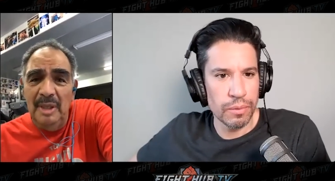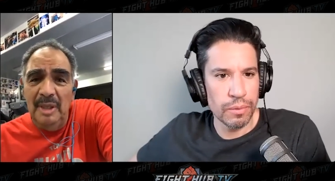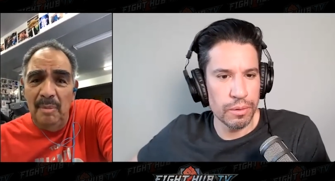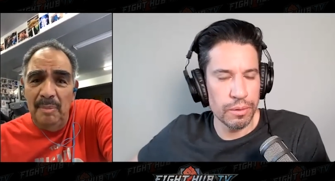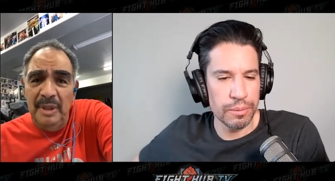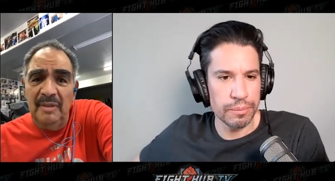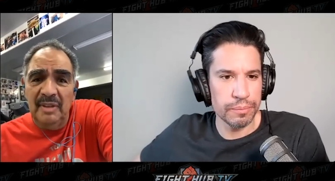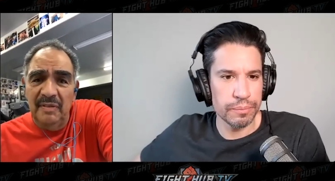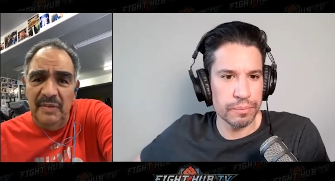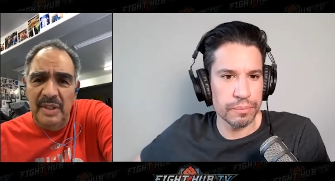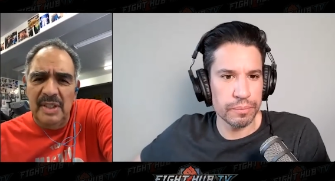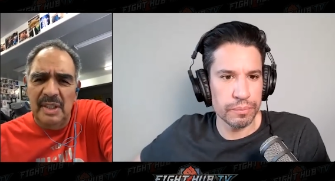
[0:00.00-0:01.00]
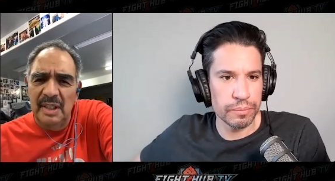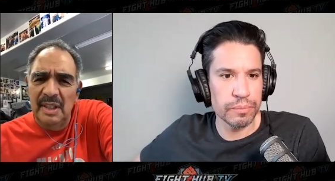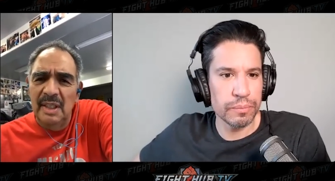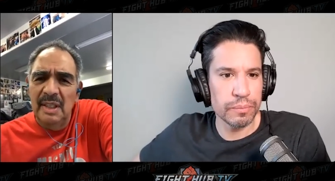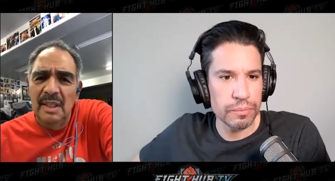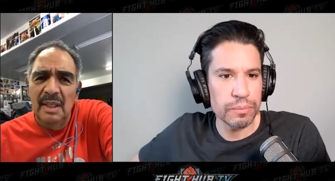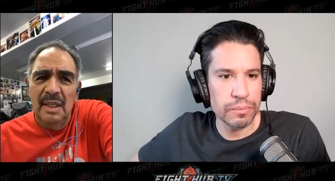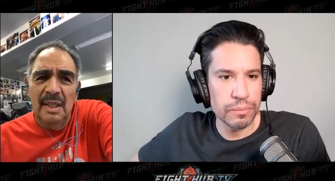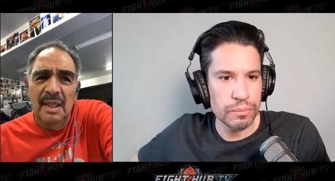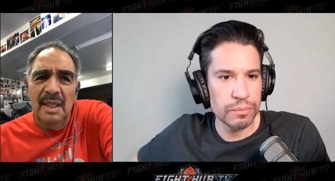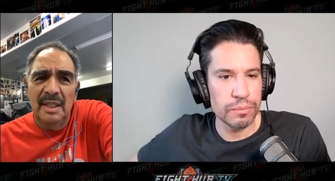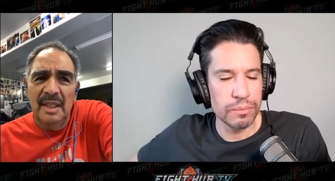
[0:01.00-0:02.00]
Speaker 1: him, but beat him convincingly. Uh,
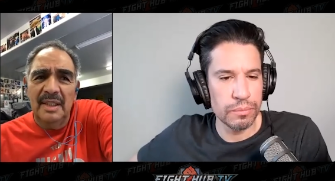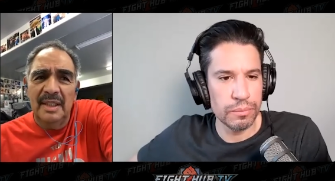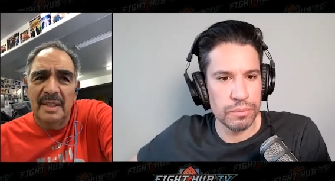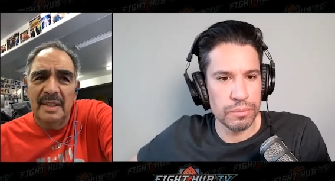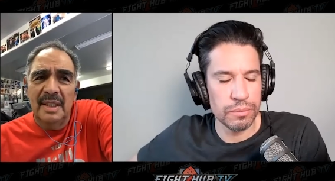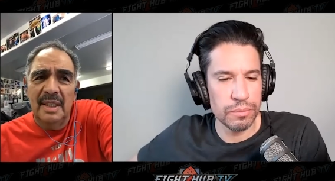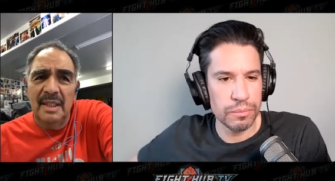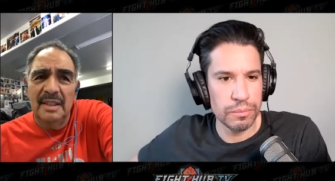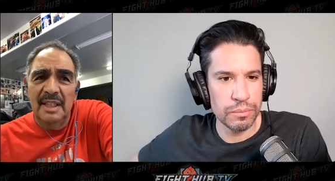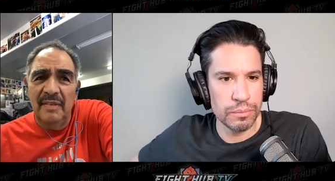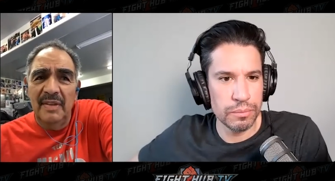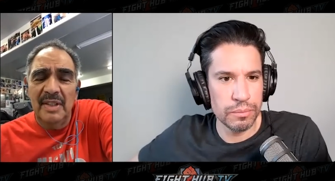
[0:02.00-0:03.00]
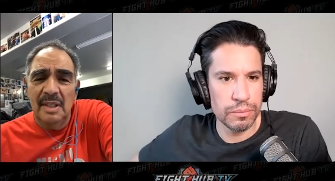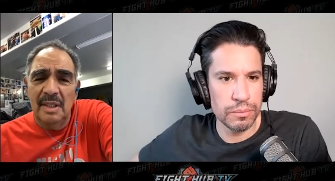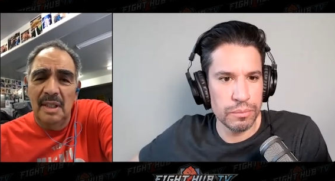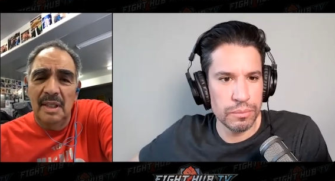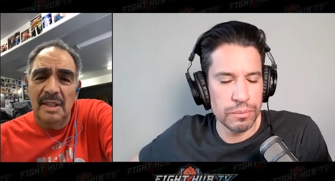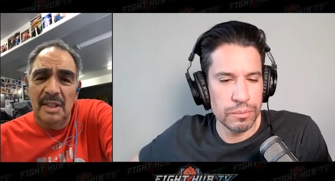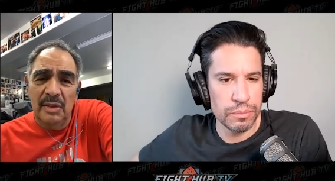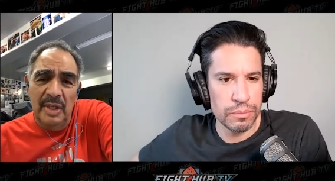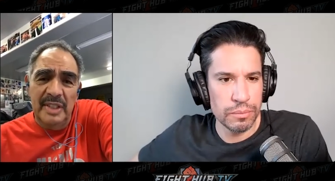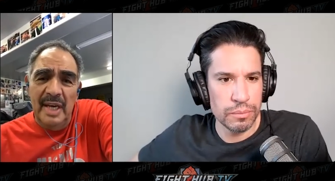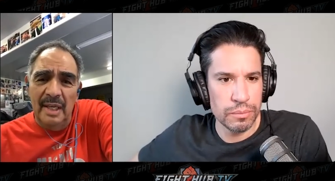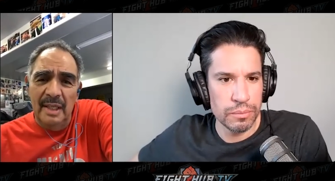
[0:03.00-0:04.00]
I think that uh, Devin's a, it's a
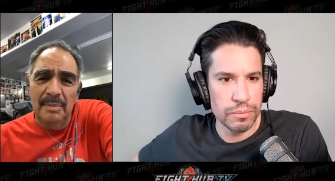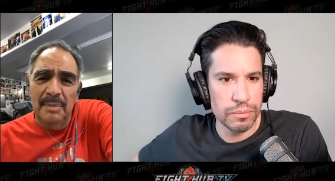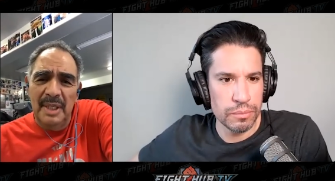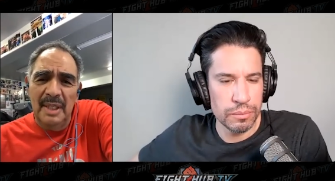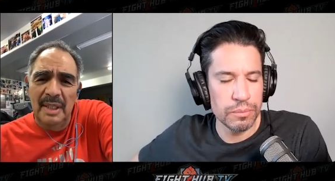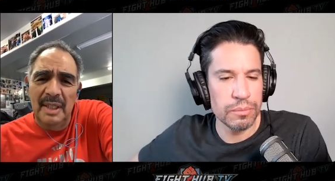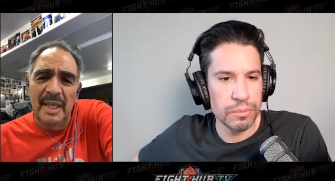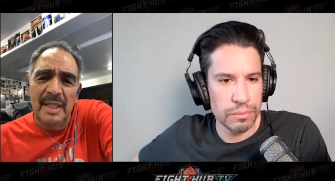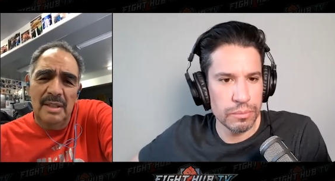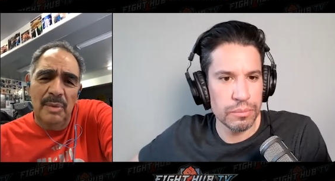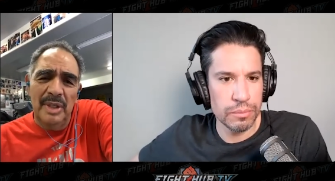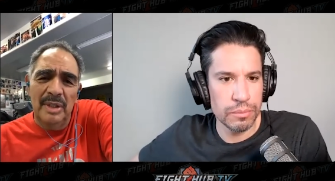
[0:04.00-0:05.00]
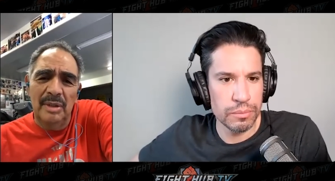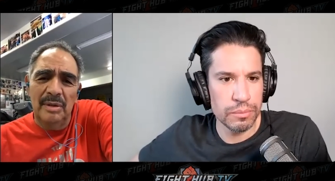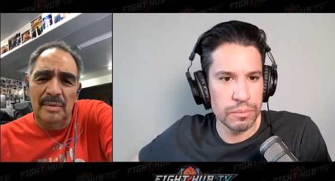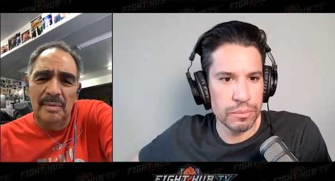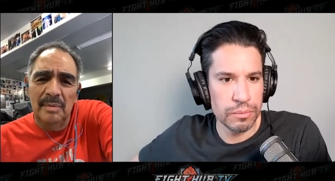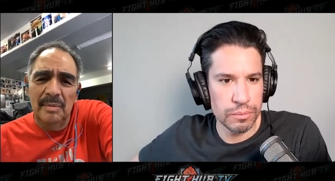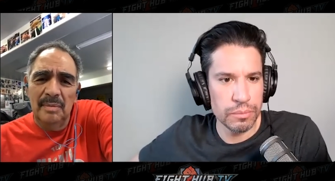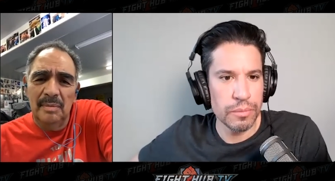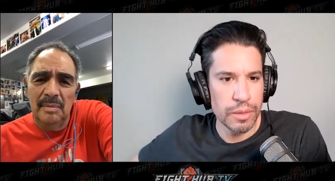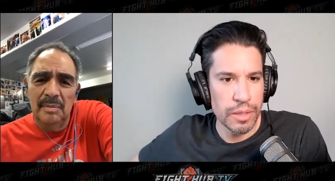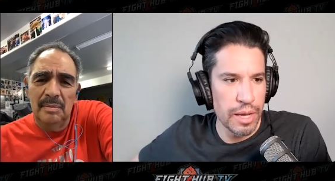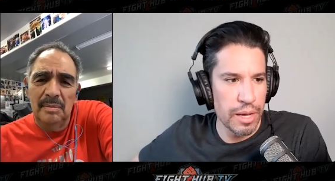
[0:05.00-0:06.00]
great talent, but I think he has a way to go.
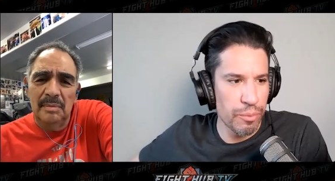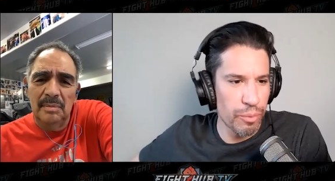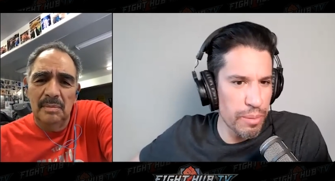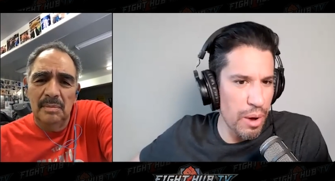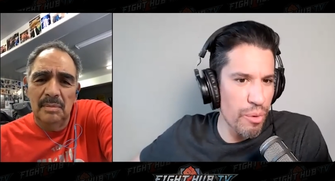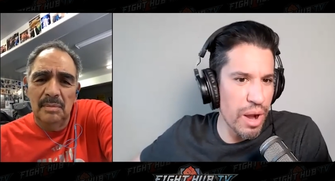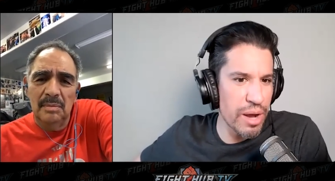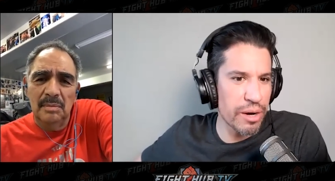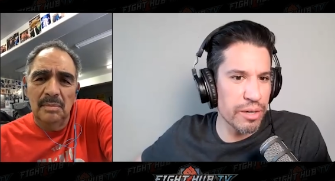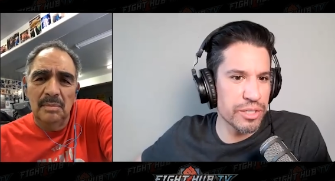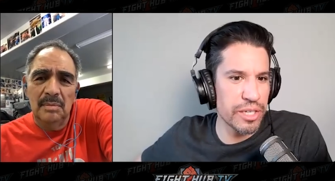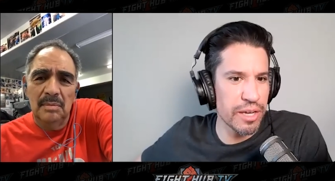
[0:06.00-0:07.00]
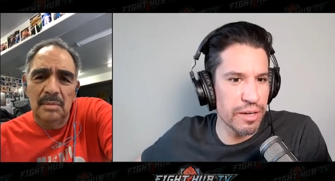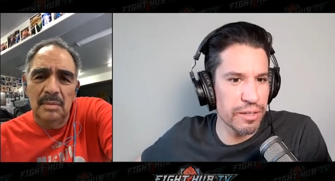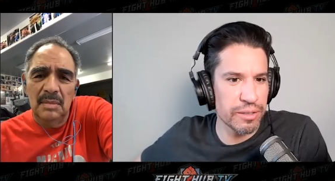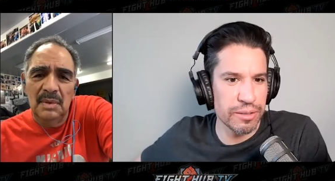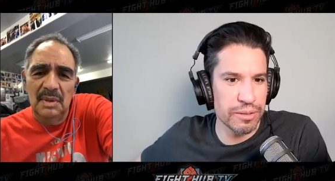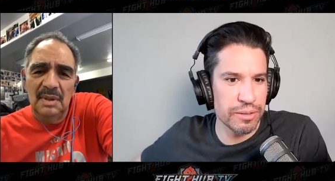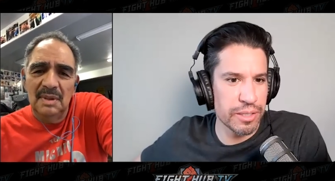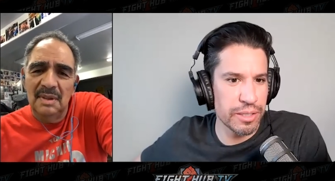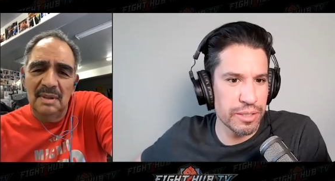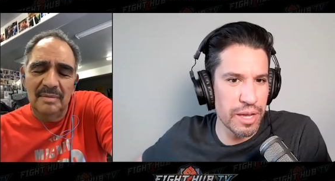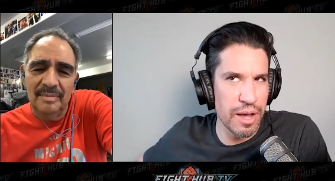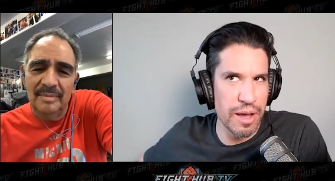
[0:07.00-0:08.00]
Speaker 2: And what about Ryan Garcia?
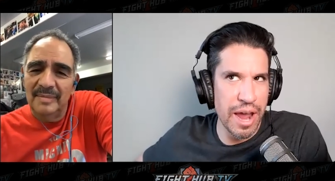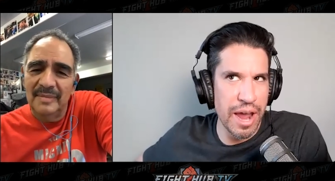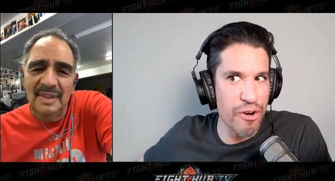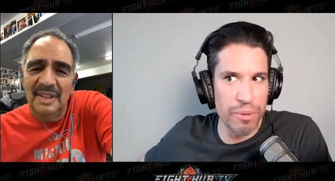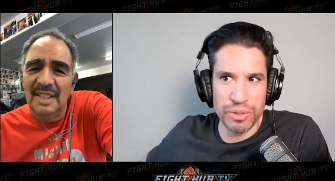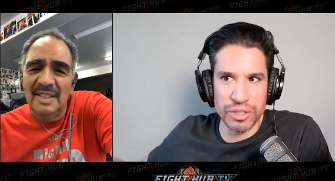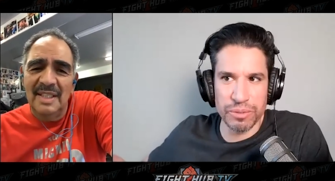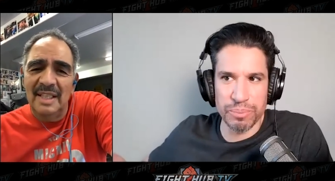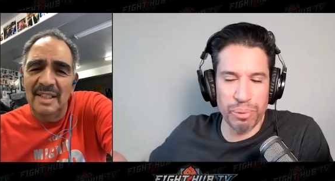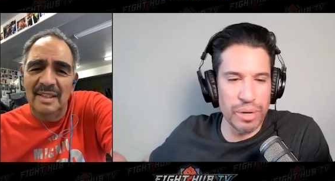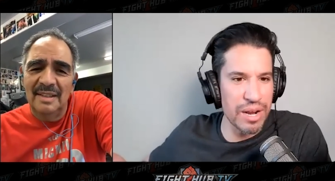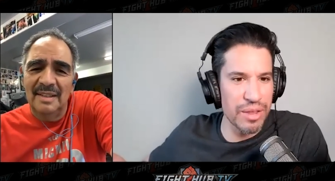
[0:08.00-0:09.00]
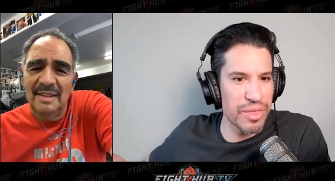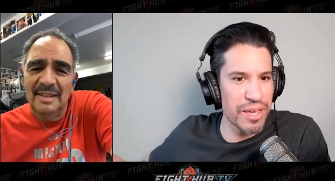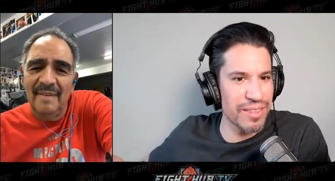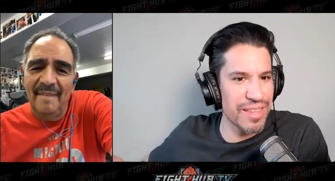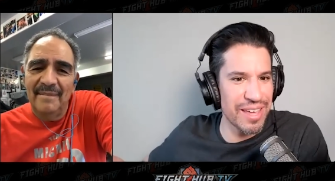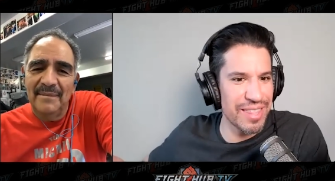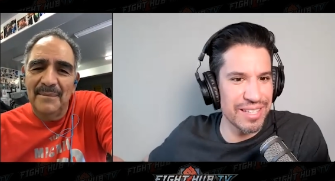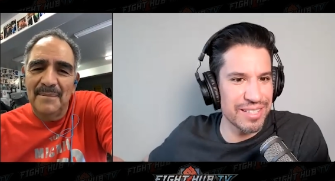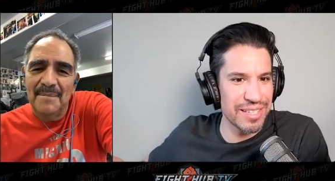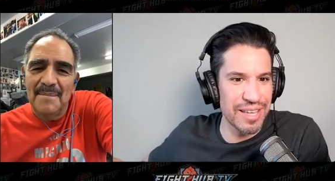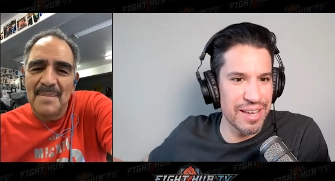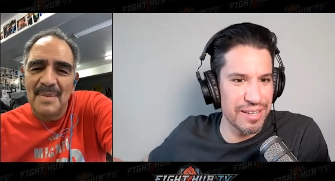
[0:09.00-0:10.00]
Because uh, Arum just put out a thing, man, that
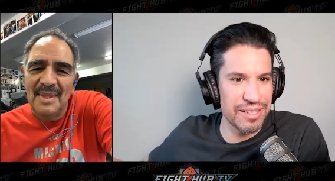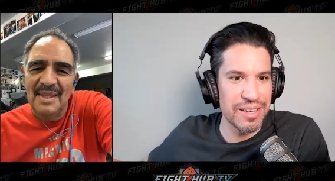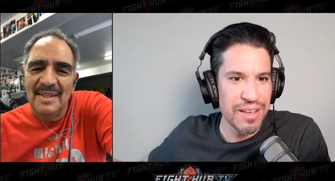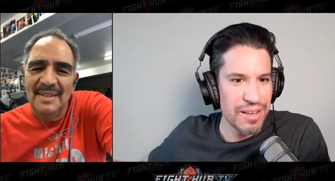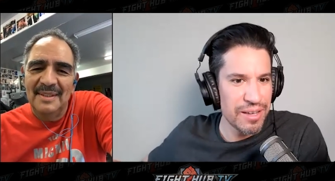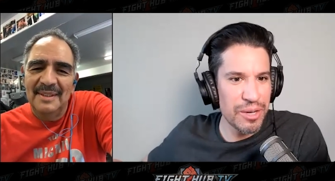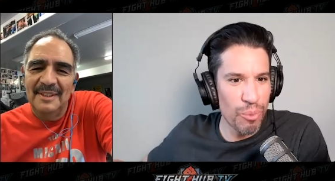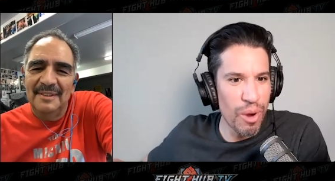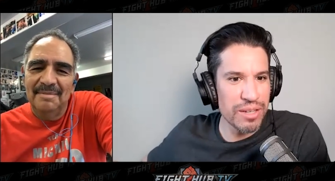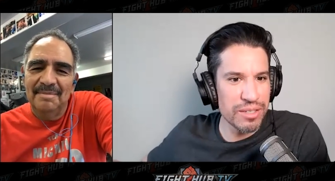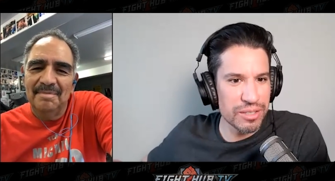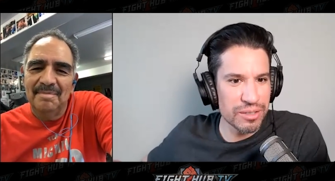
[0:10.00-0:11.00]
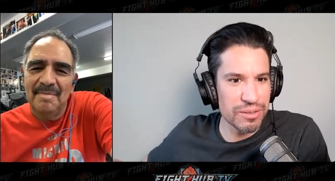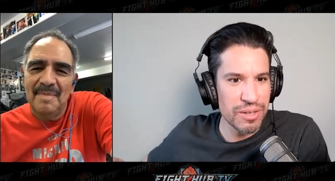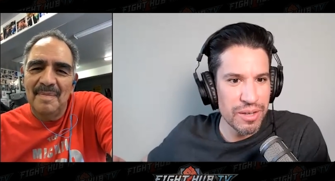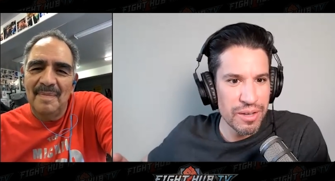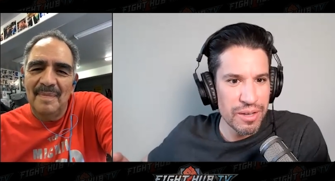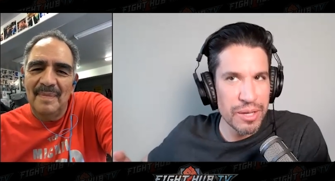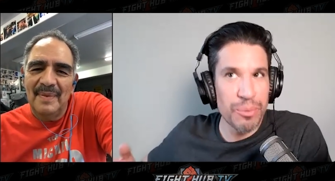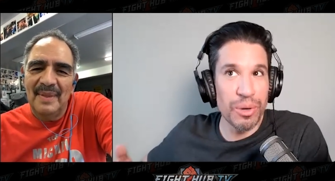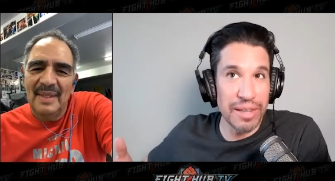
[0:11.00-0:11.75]
said that he, he wants he would